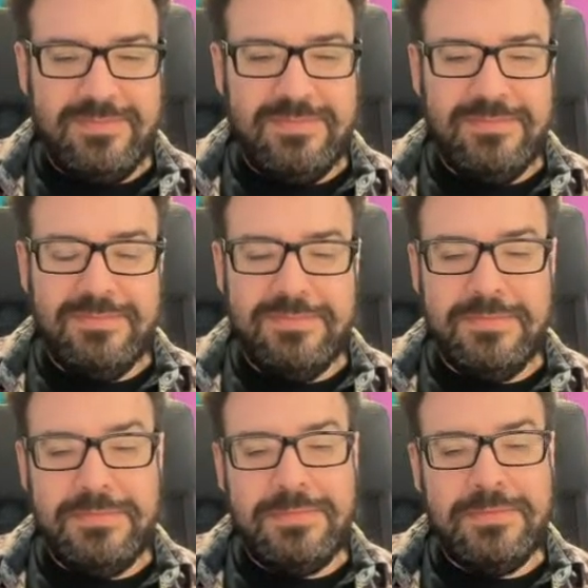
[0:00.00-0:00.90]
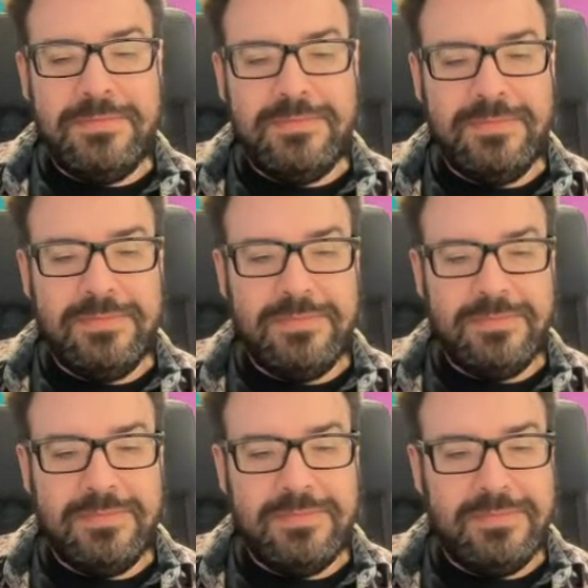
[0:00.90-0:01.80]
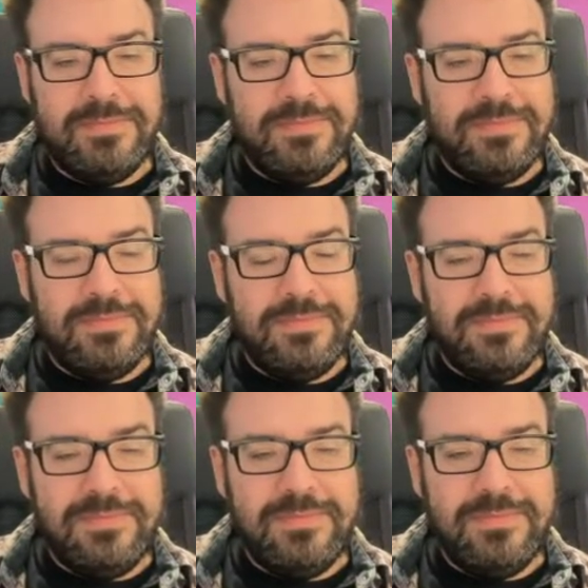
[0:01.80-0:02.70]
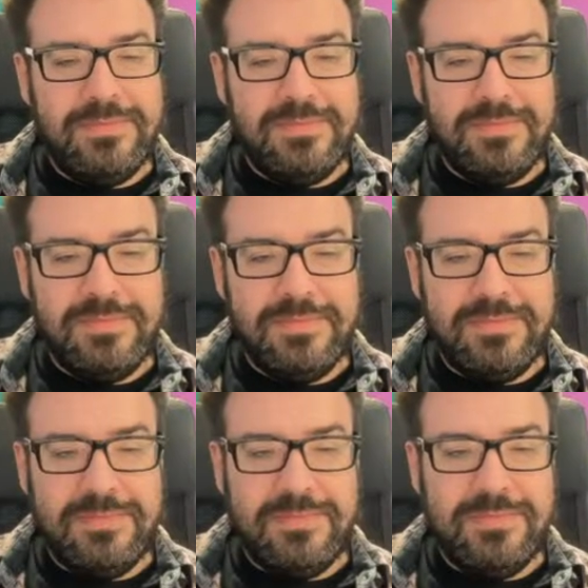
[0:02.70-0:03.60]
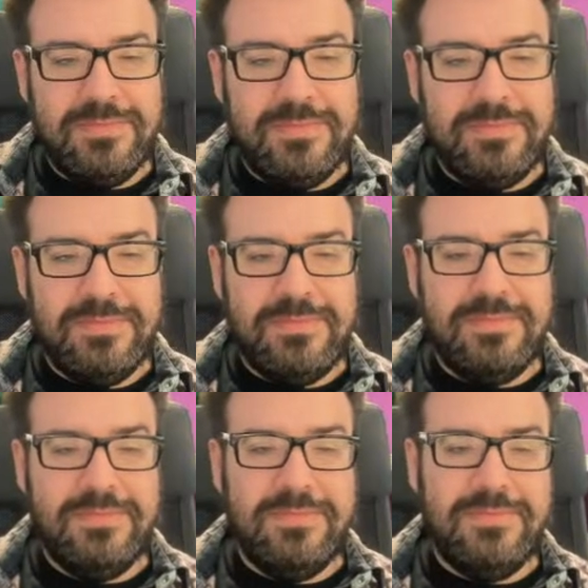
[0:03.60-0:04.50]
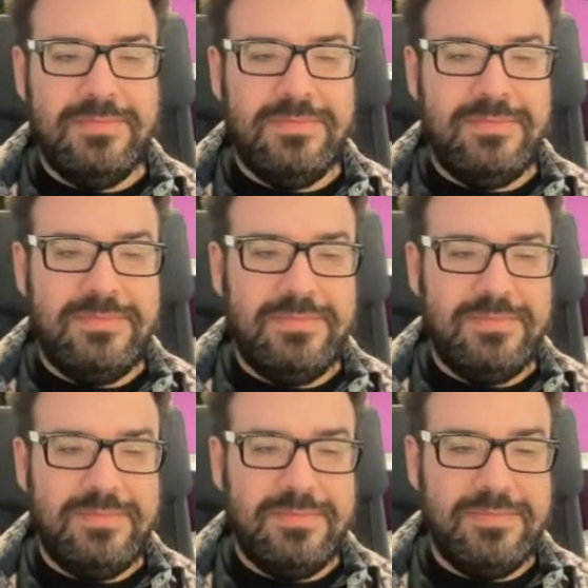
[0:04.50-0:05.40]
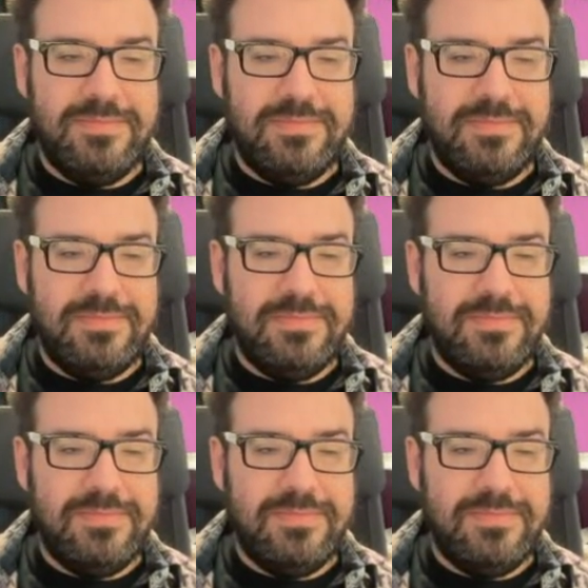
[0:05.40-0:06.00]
[no speech]